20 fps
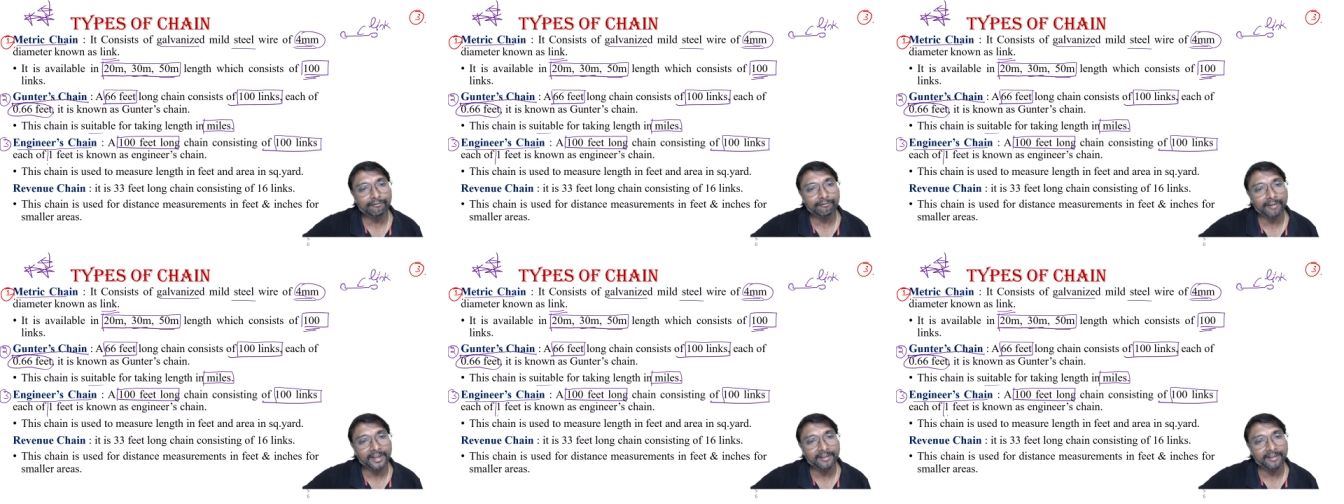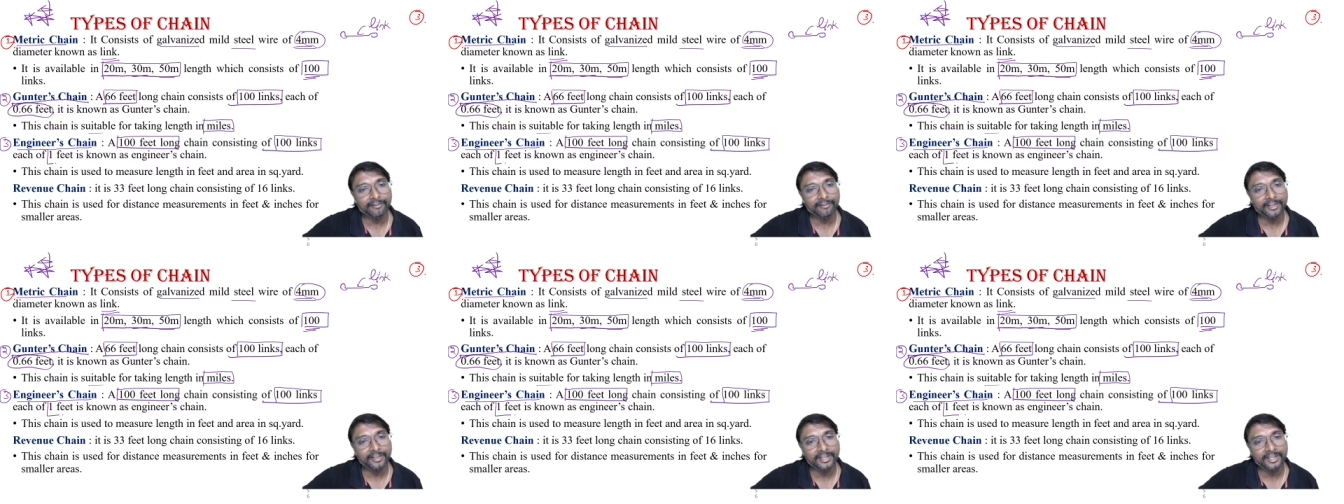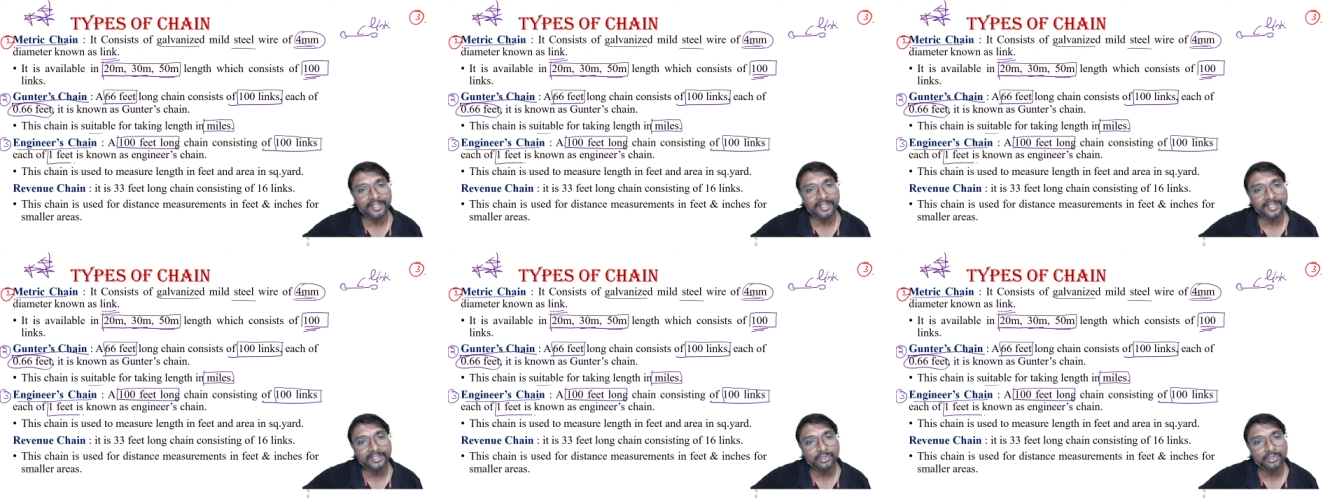1 feet
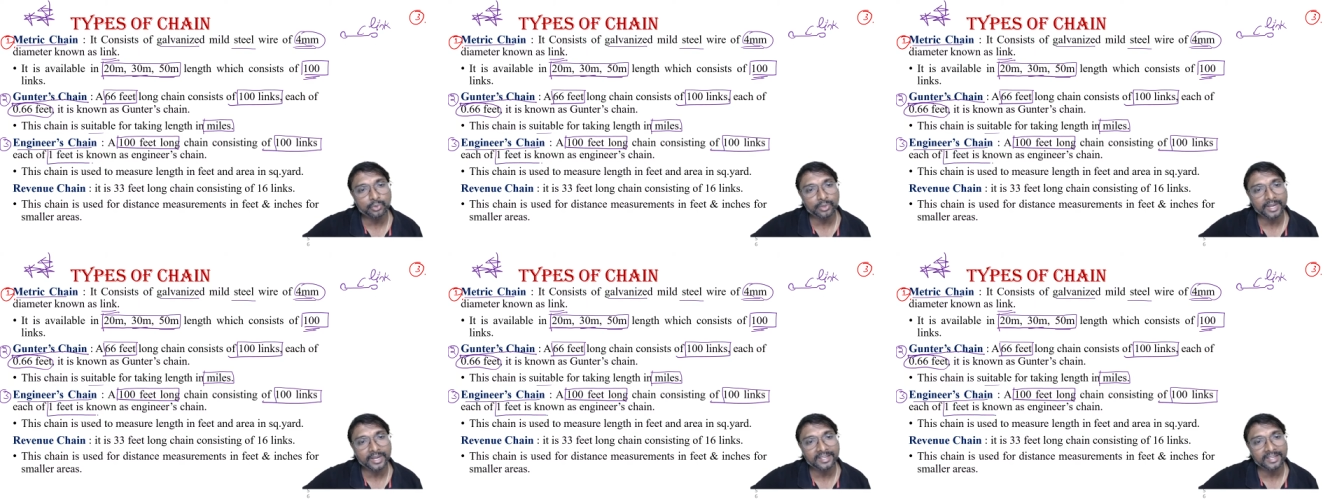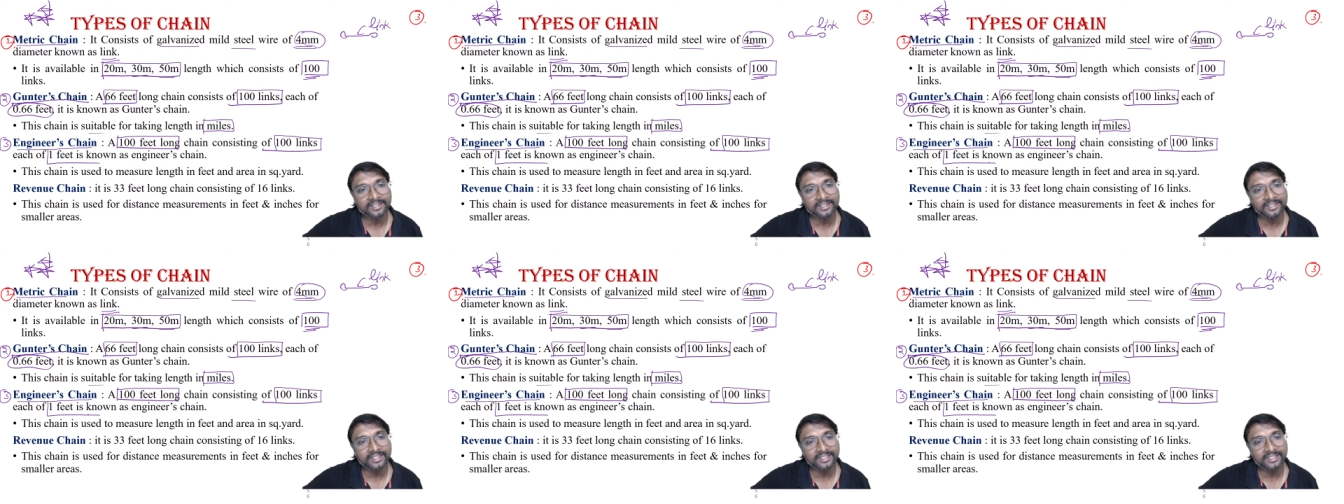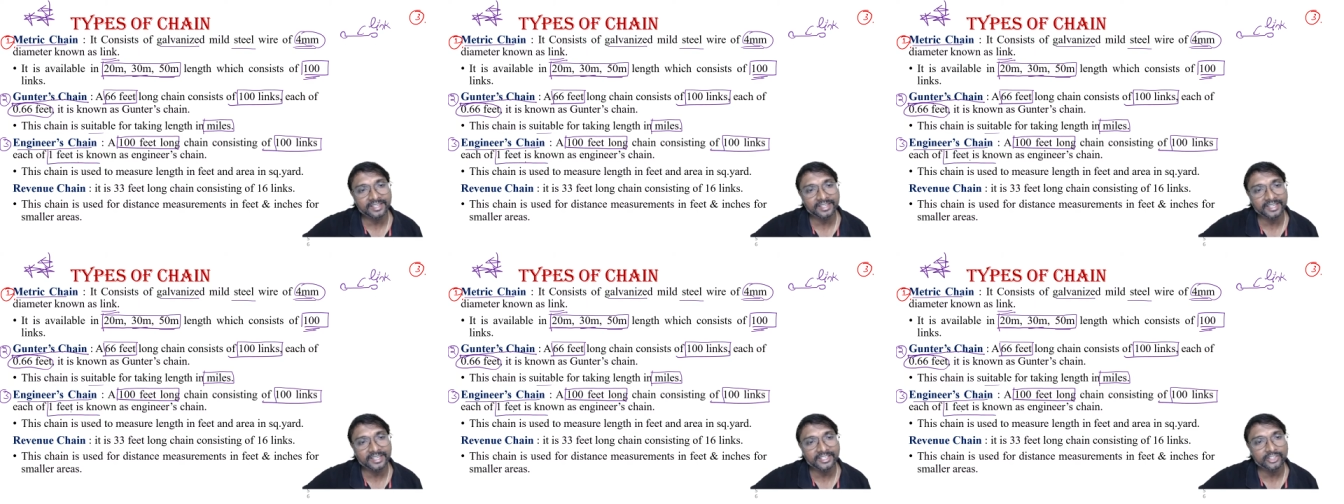is known as
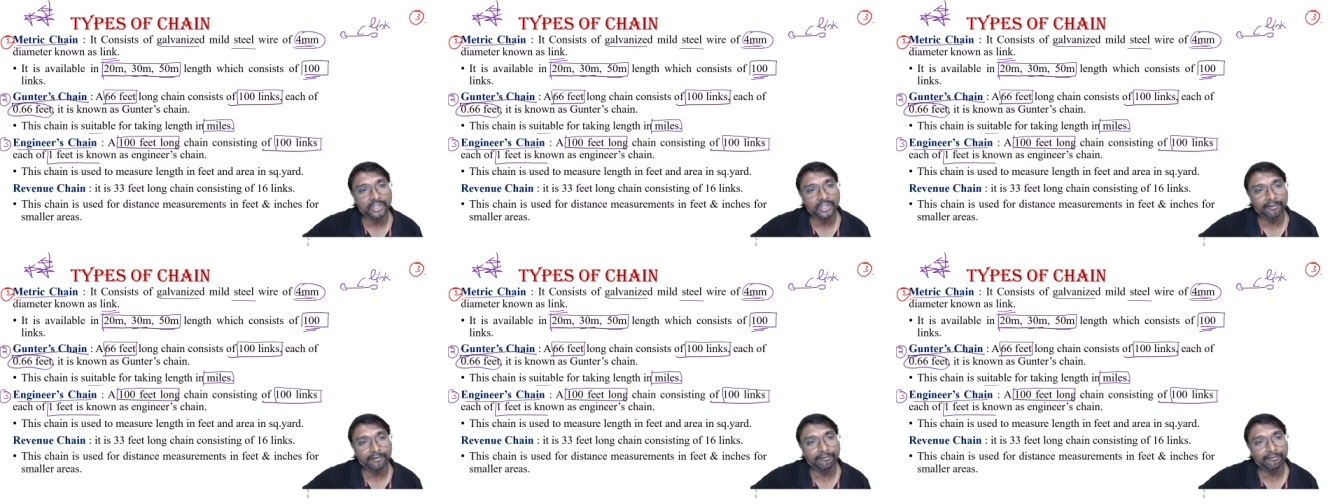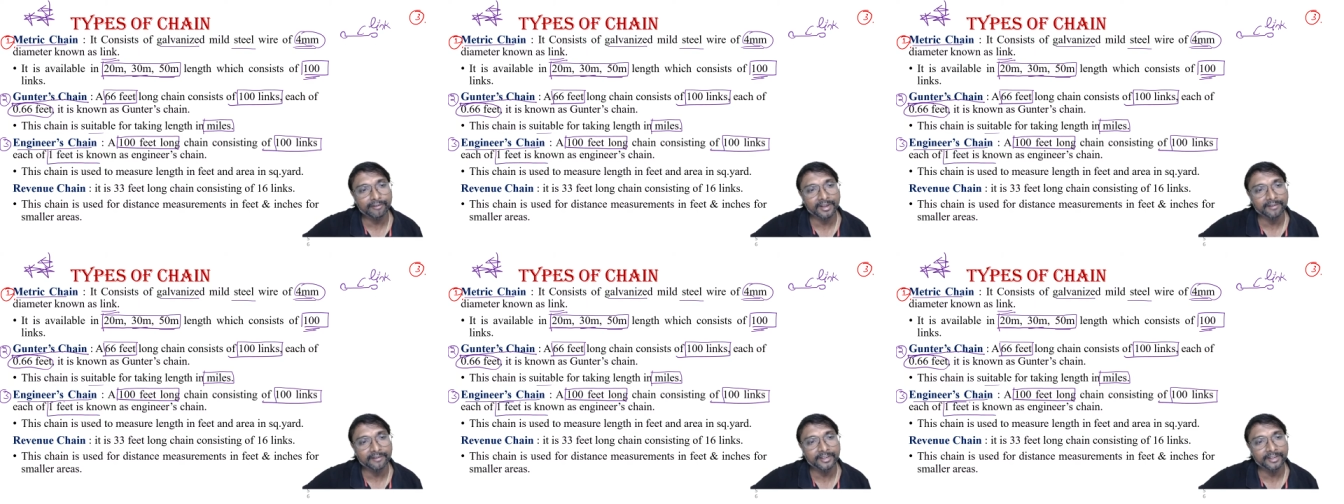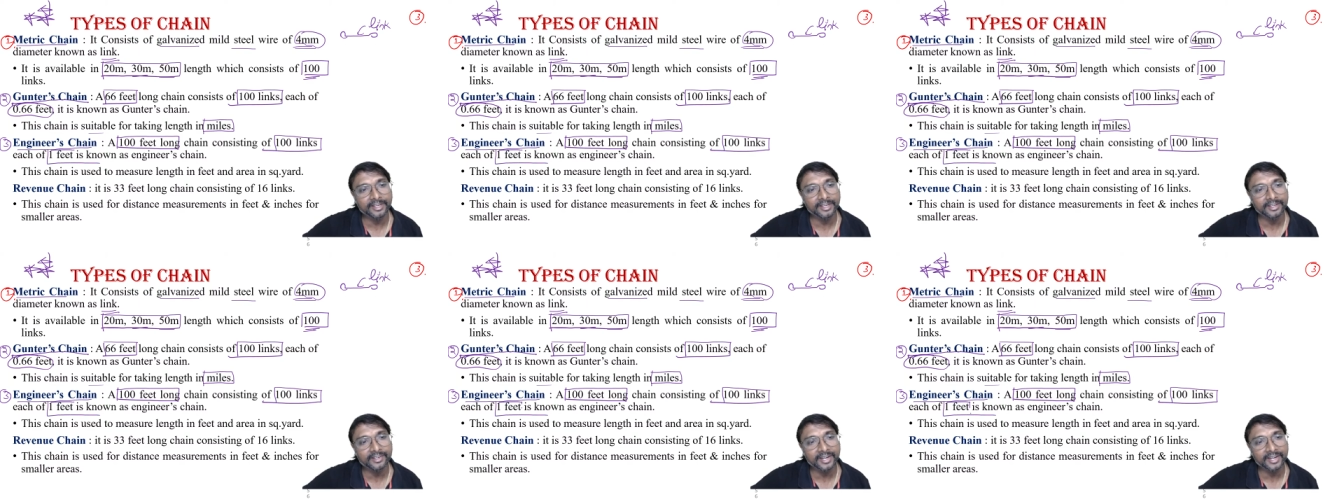this, each of 1
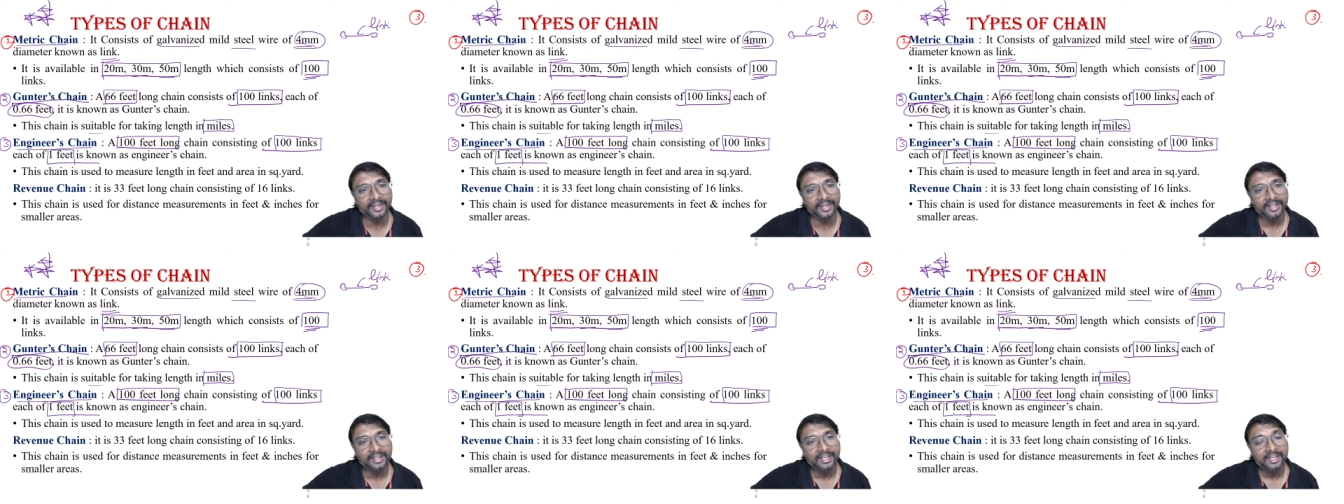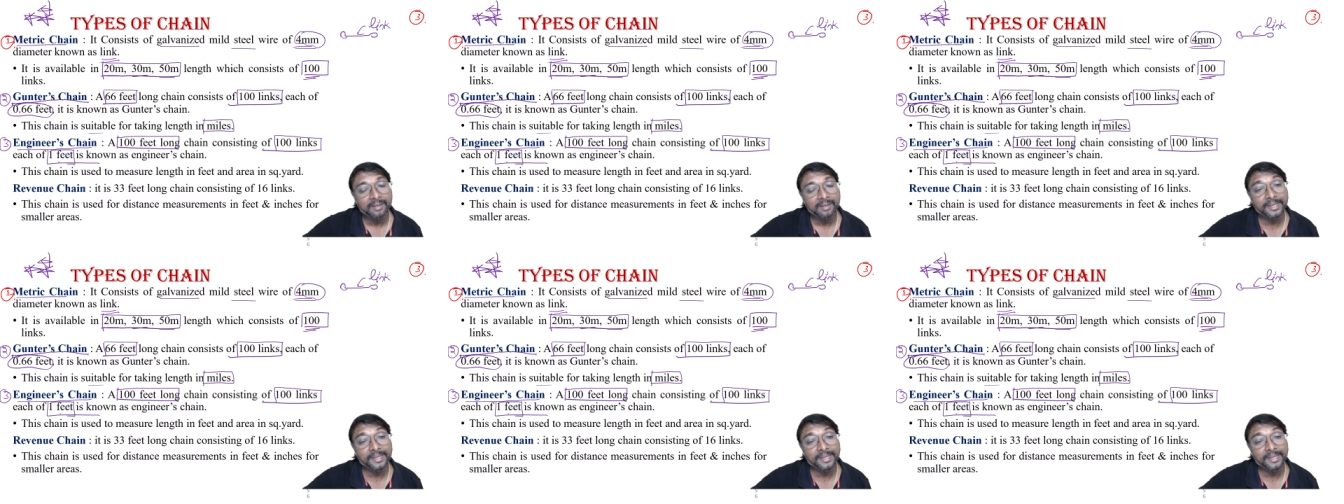feet, right?